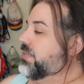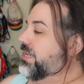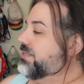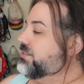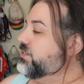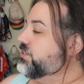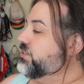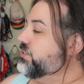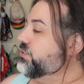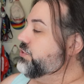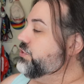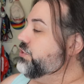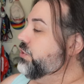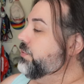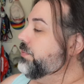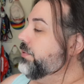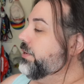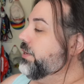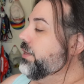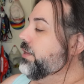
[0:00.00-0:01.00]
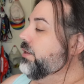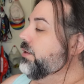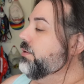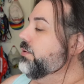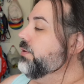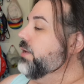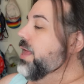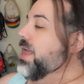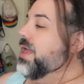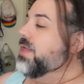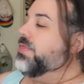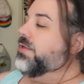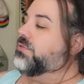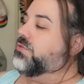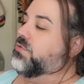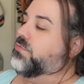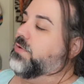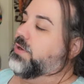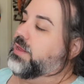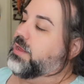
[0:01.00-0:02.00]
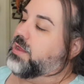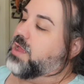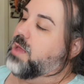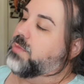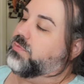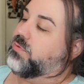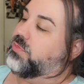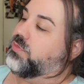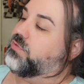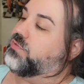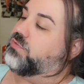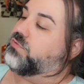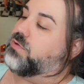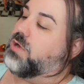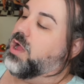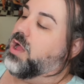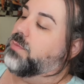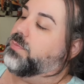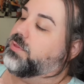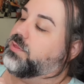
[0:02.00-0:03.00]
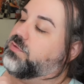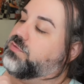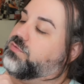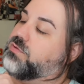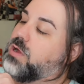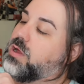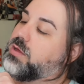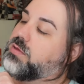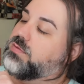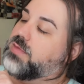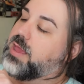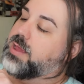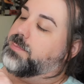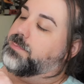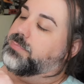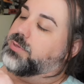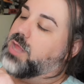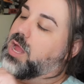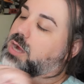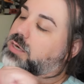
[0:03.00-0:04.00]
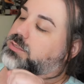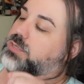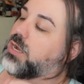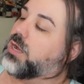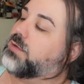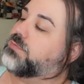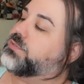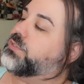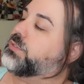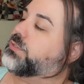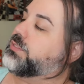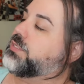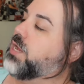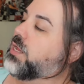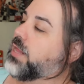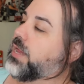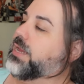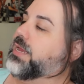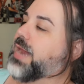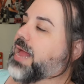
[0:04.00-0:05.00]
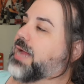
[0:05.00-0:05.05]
That's super cute. That's so funny. It comes with a straw, but the straw is like blocked off. So it's not like an